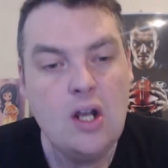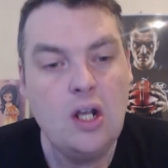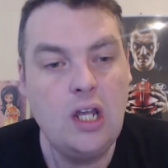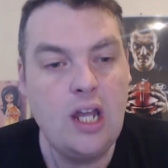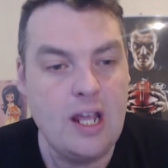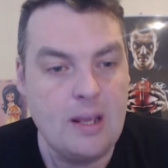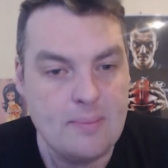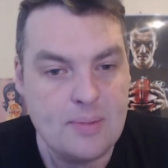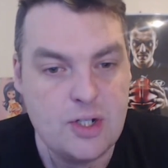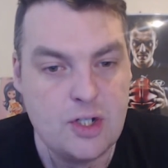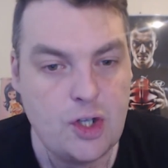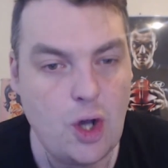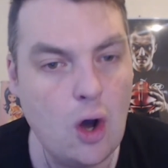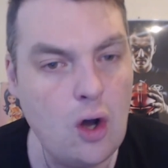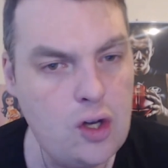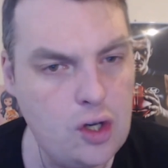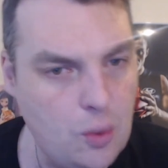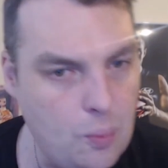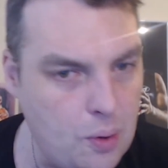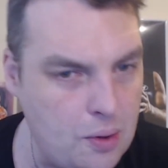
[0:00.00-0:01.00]
Liam
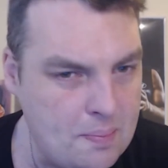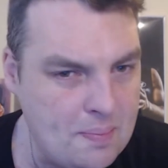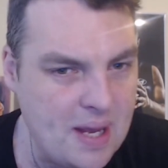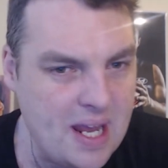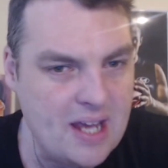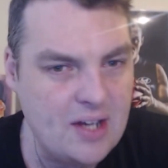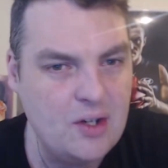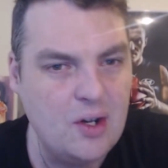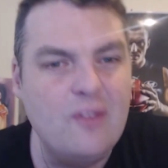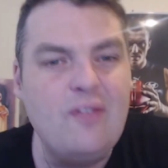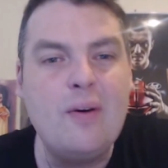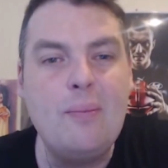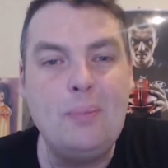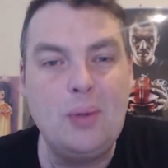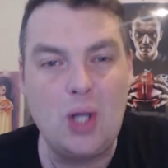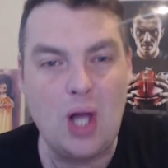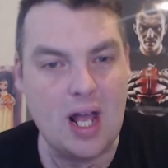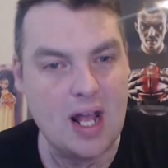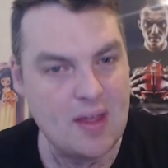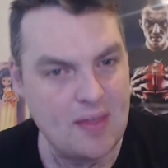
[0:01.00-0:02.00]
Stocker would be another
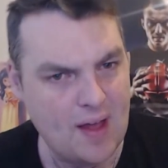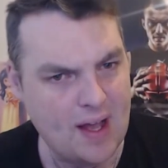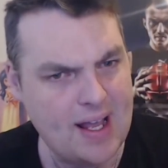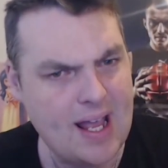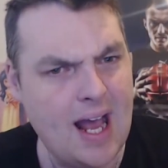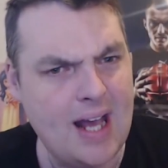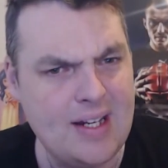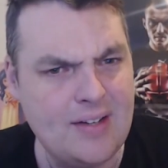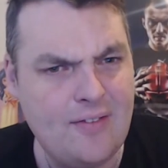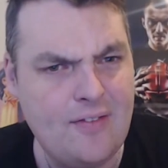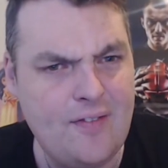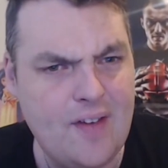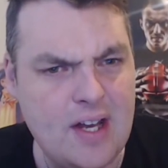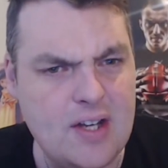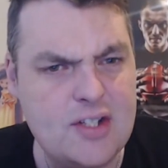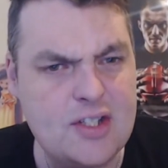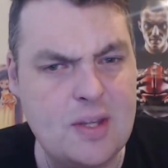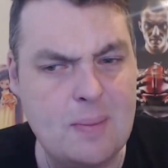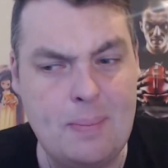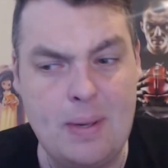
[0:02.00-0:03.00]
player that kind of
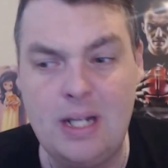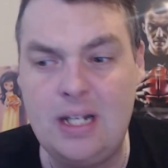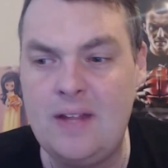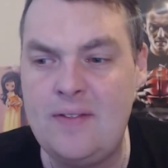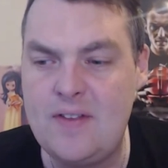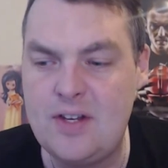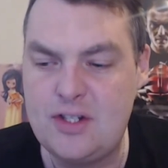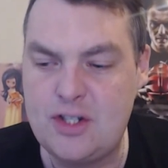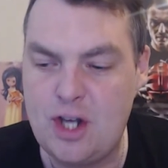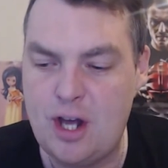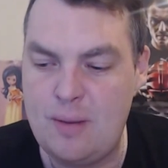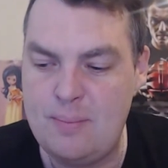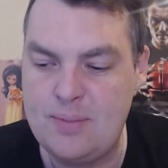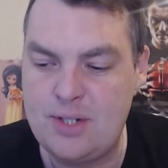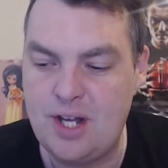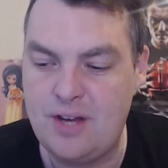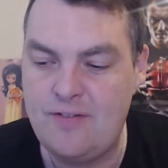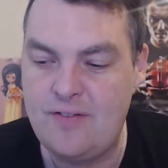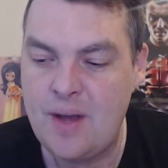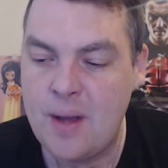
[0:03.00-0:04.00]
fits the bill in the
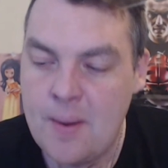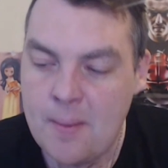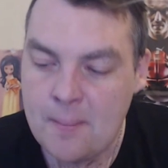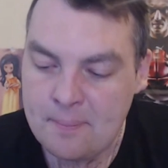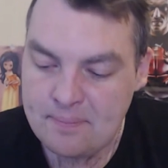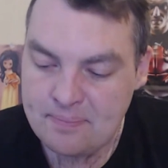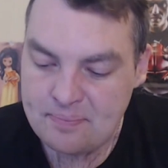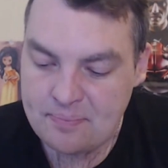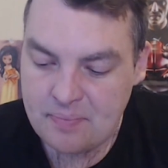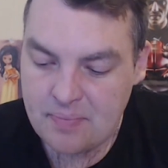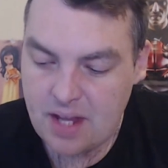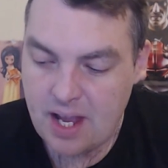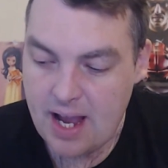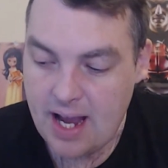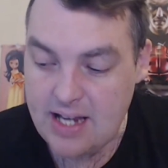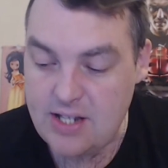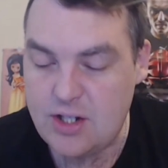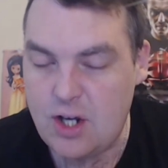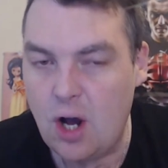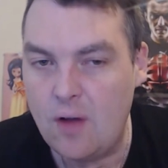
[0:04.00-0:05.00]
terms of
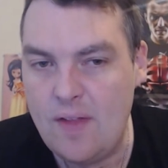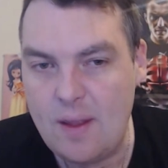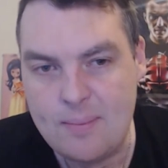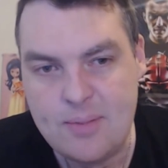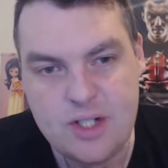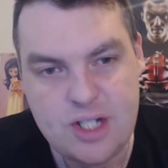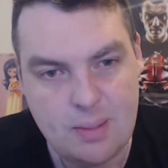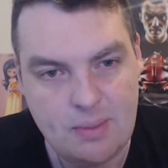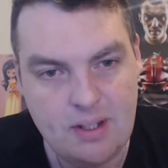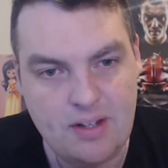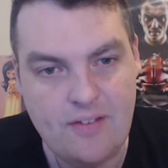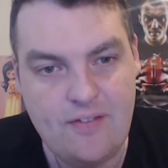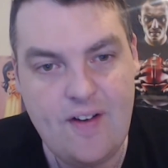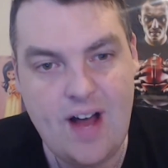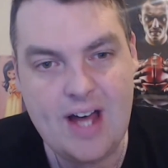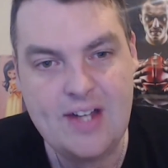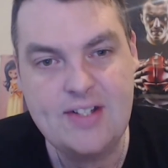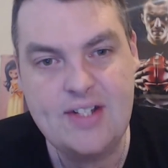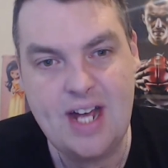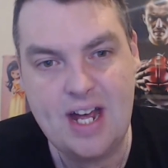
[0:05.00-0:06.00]
he's got them similar
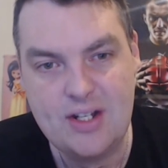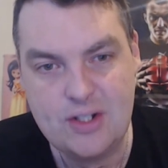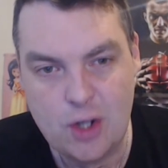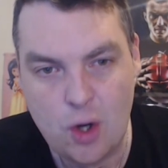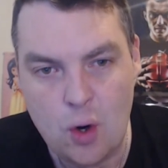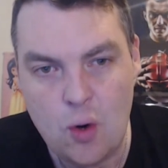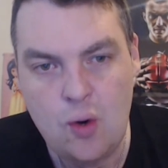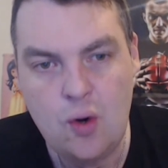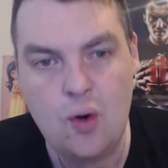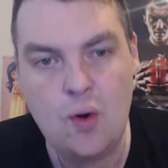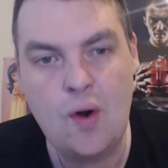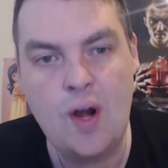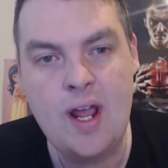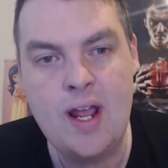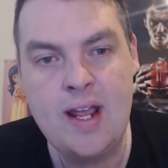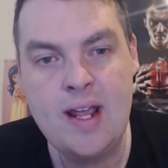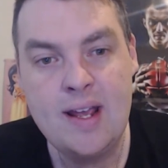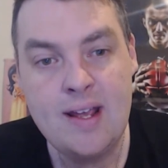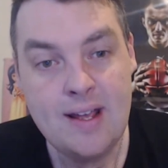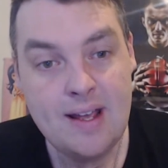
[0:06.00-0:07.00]
facets,
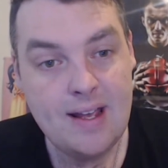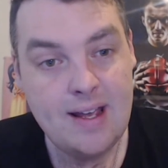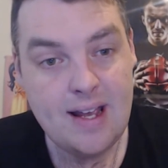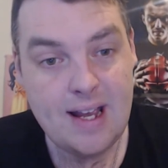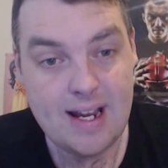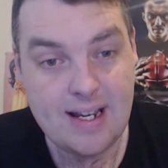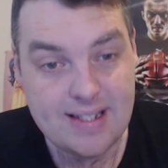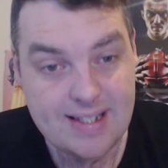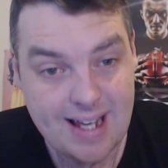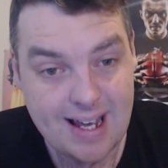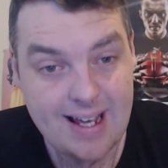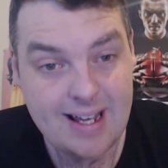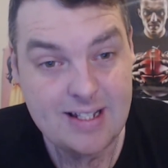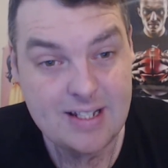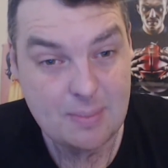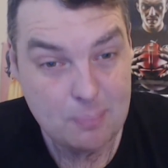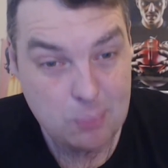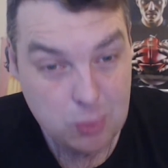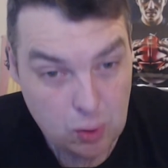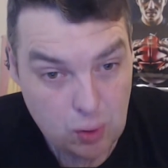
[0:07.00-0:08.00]
hungry. He's
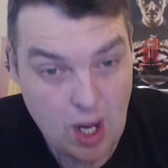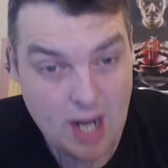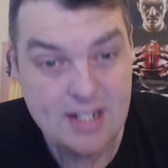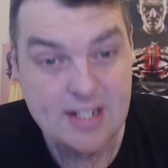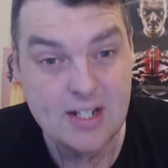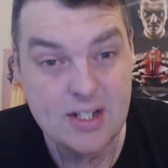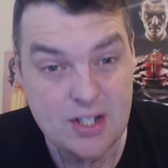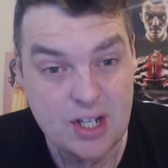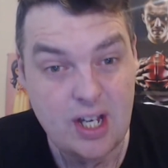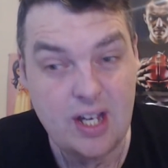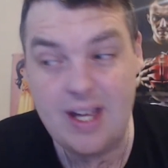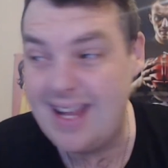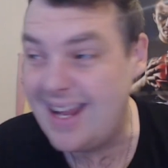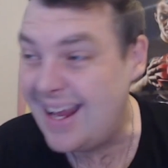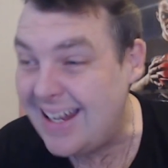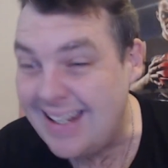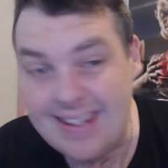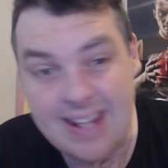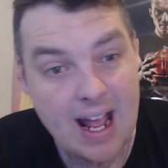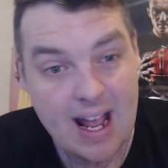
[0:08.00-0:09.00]
a predator
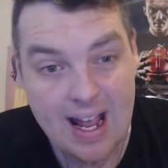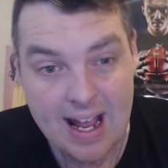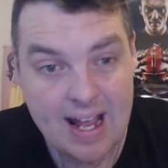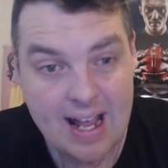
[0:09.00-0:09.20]
in